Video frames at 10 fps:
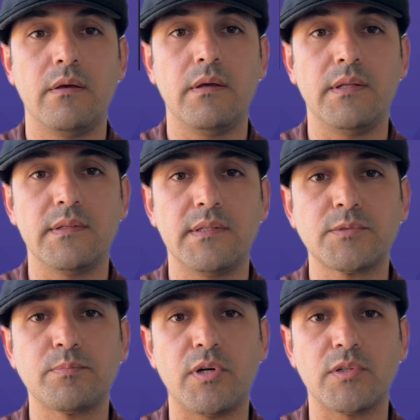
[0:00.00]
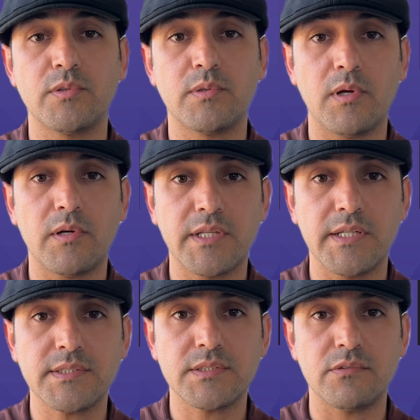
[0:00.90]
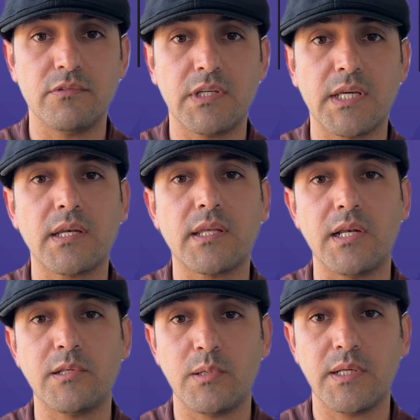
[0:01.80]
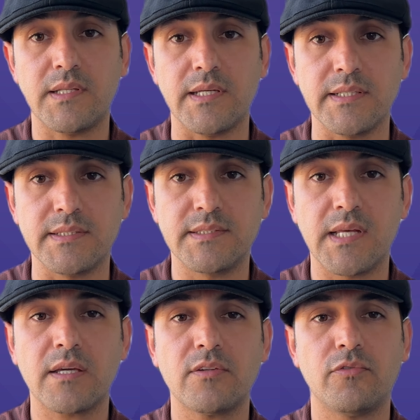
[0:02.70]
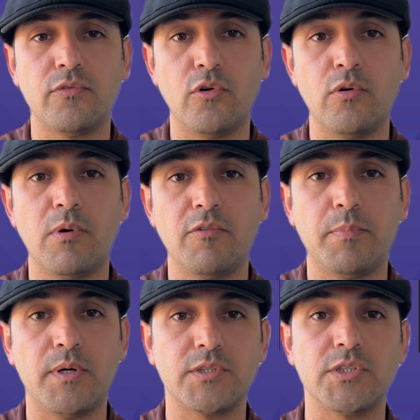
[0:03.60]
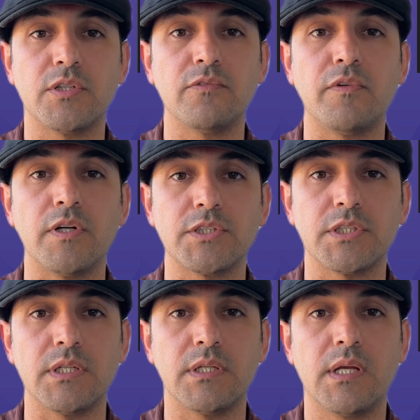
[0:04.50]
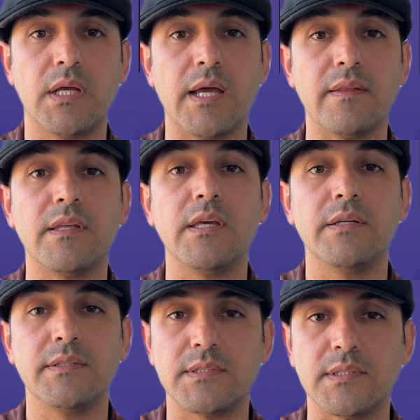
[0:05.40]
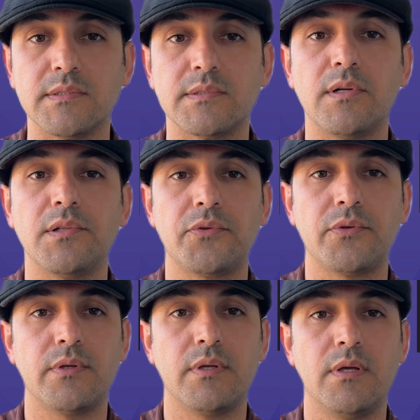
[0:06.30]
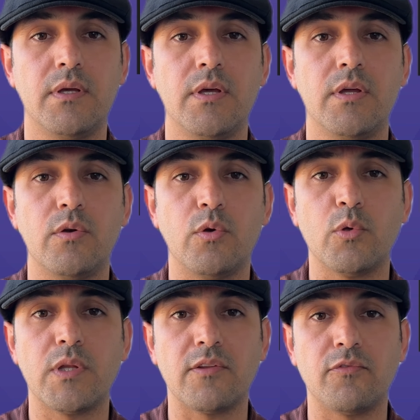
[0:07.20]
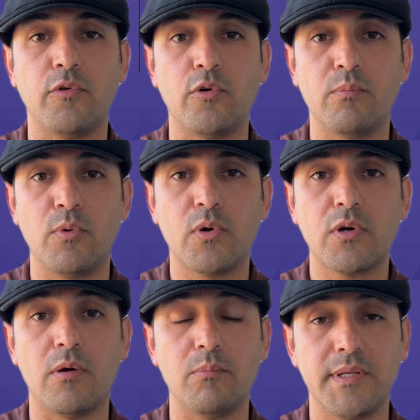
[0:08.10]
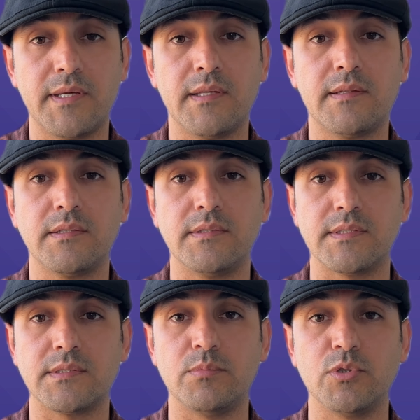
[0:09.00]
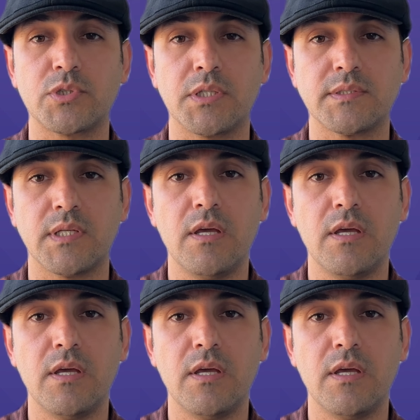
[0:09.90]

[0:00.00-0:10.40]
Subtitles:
In this particular case, we can calculate the exact form of partition function, and here is the result. Note that for more complicated distributions,